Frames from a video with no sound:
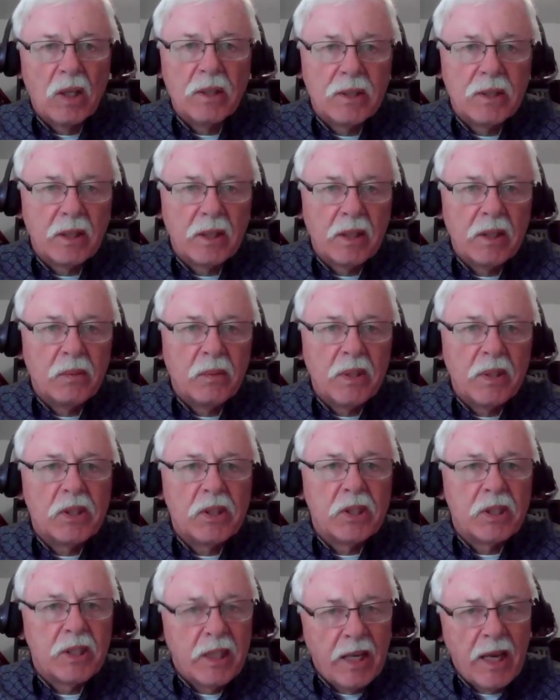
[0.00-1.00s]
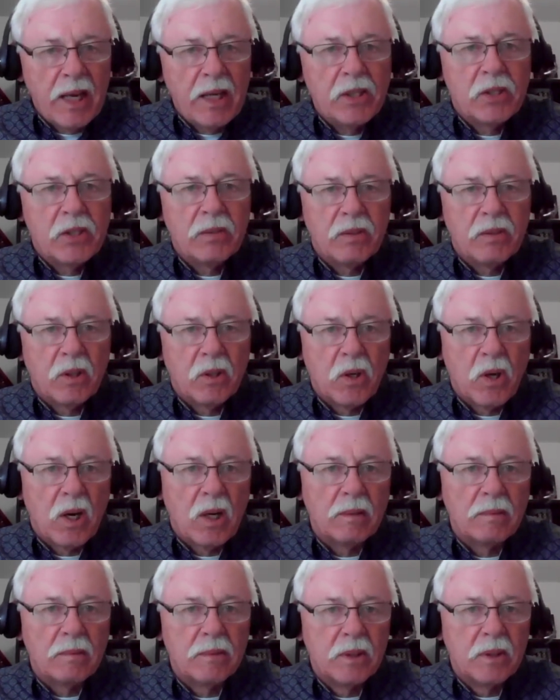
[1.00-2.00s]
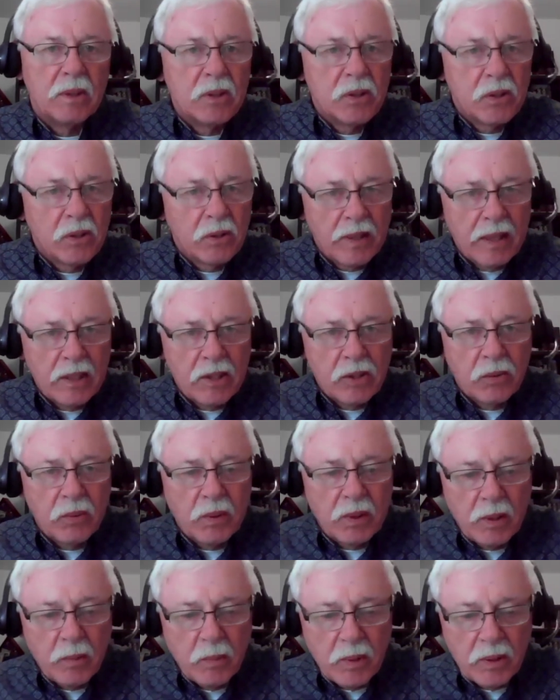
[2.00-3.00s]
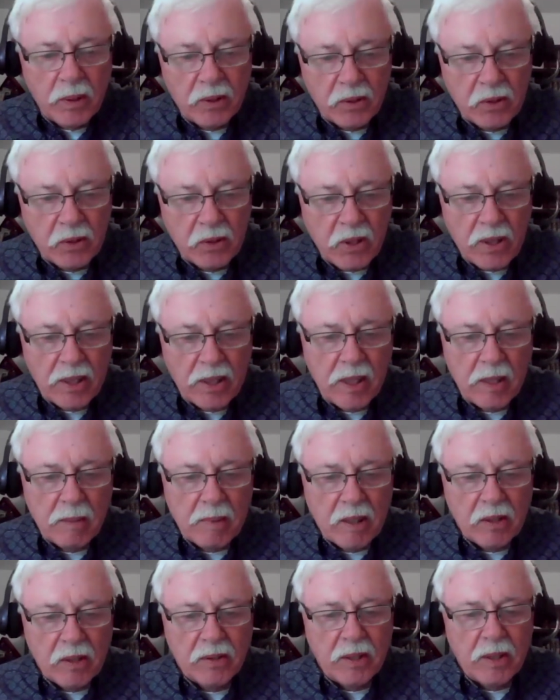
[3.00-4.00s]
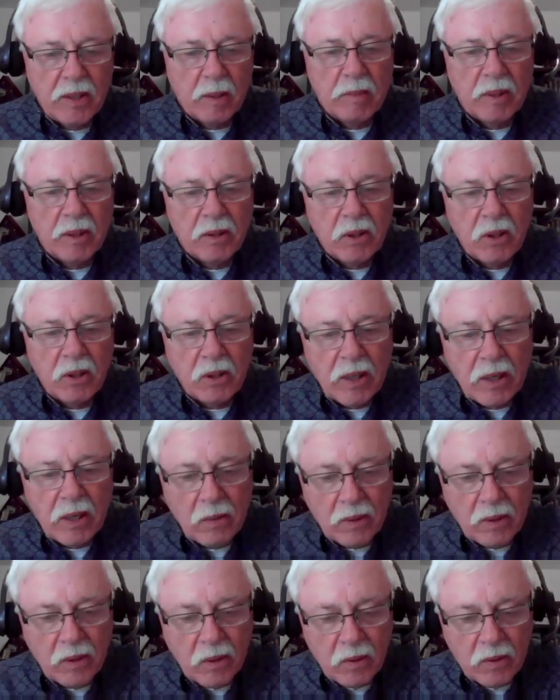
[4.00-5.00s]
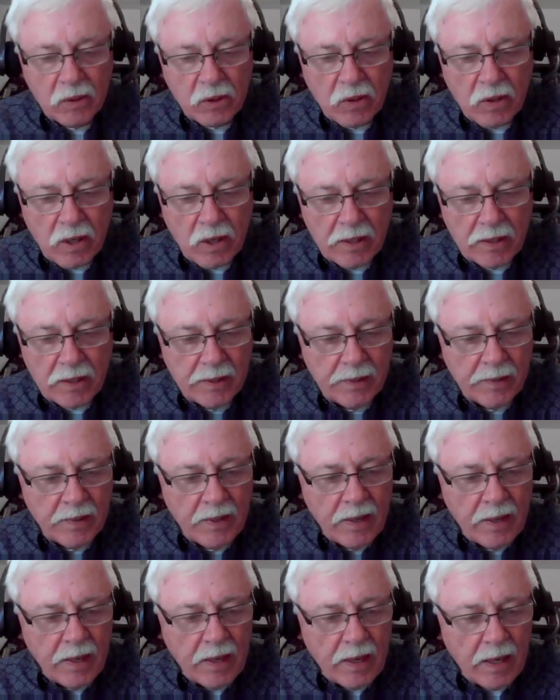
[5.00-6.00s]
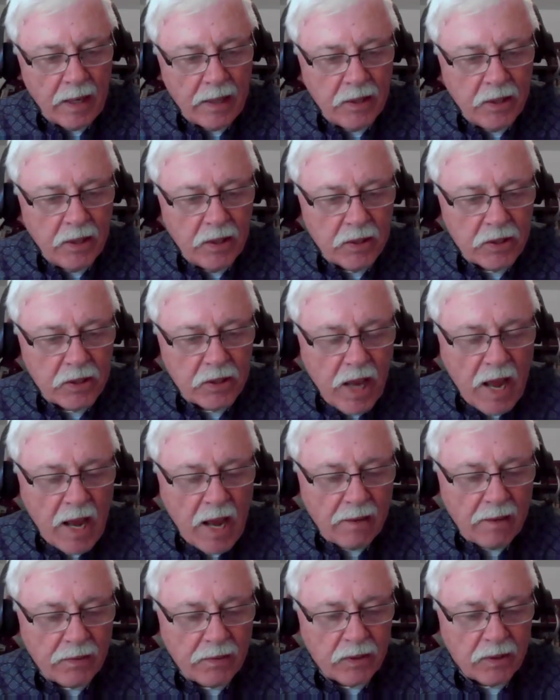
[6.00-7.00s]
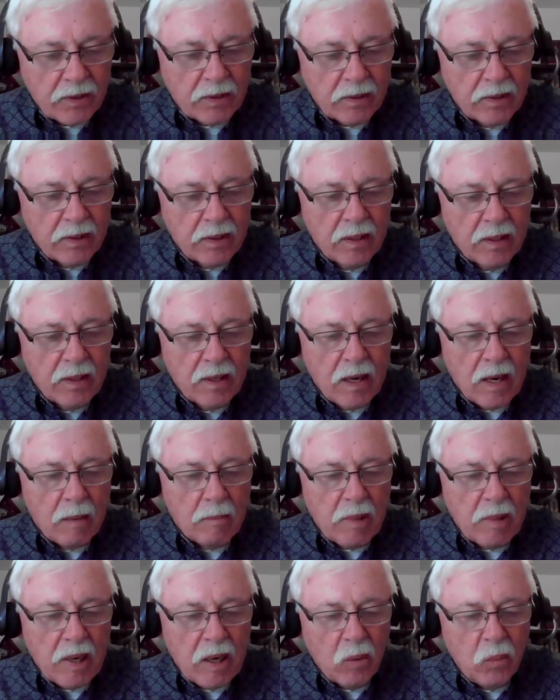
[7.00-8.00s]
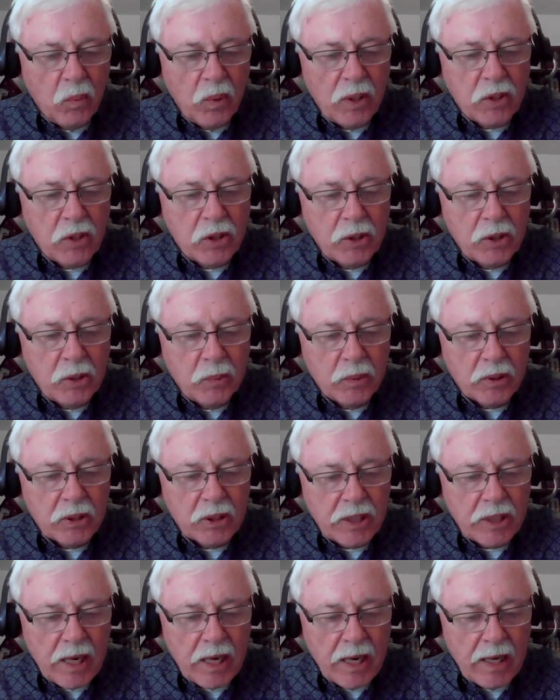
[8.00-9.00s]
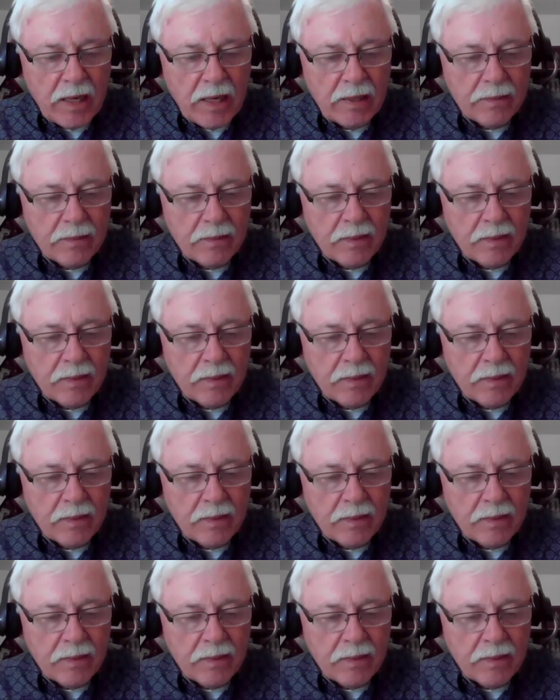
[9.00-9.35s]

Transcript: until he reaches the age of the law. So that's really what they're talking about there. But look how it goes on. And years after, about which you will say,